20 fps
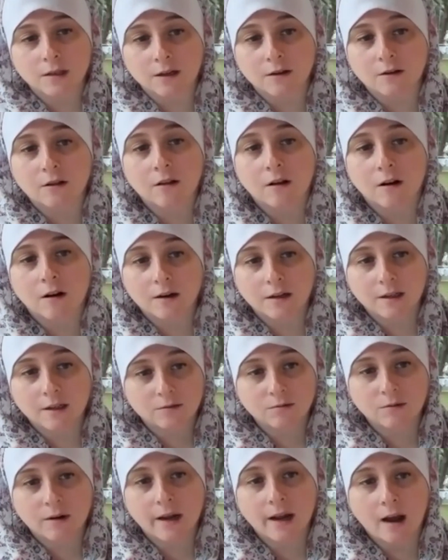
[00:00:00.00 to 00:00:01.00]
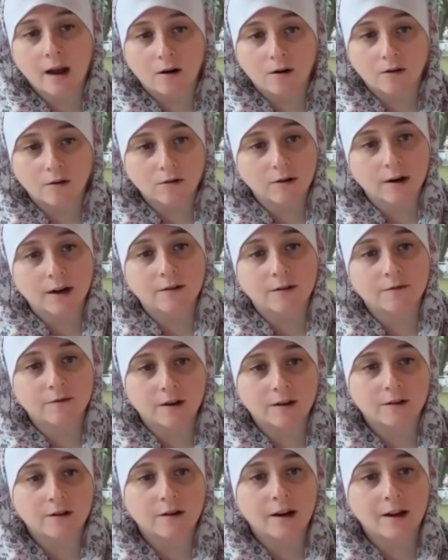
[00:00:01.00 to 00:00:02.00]
and clawed his way out,
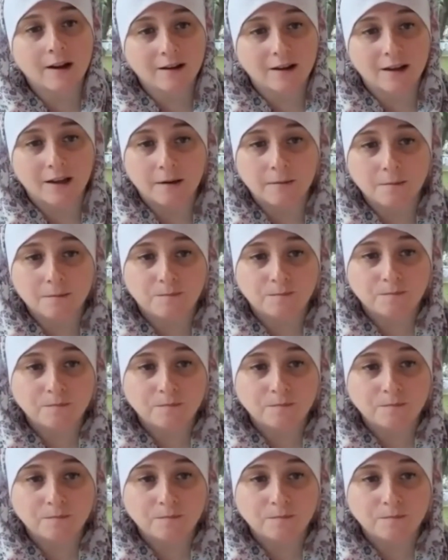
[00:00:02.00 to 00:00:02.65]
grandfather Enki,